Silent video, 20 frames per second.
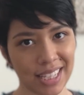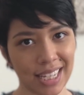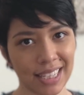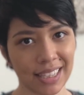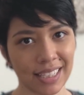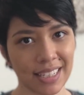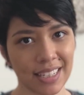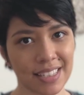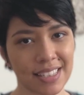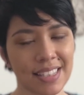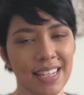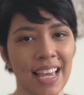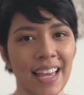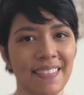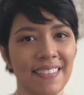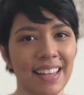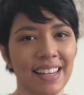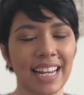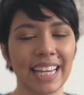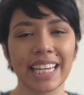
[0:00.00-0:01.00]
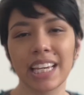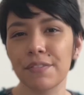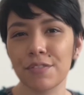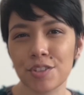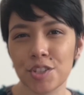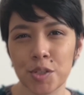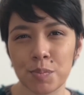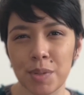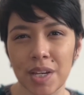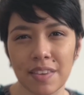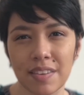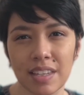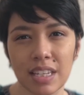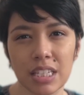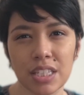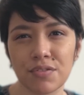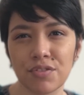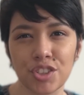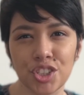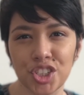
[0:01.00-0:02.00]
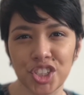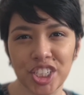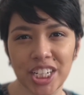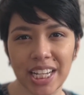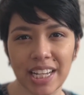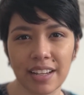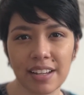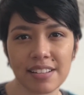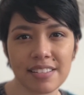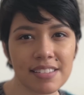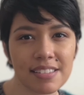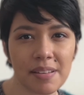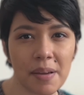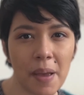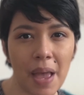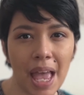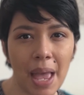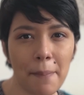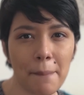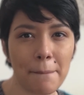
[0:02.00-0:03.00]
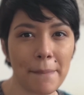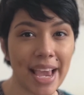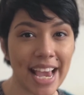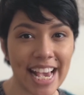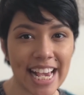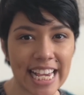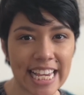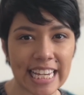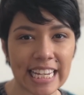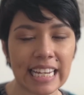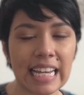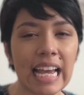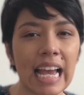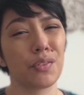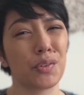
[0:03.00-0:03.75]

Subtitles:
that list and then I gave you some ideas for your next make.